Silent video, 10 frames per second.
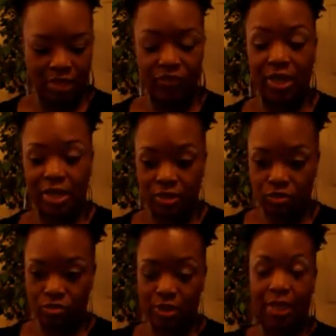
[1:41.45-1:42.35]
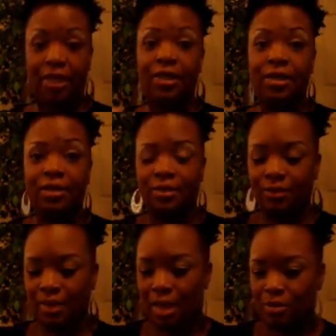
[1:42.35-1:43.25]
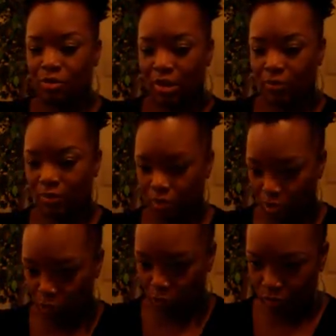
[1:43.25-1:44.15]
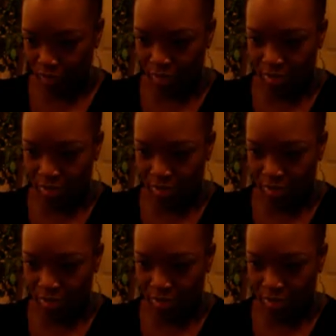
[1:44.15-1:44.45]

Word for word: I think I could do okay I'll be okay with the gold.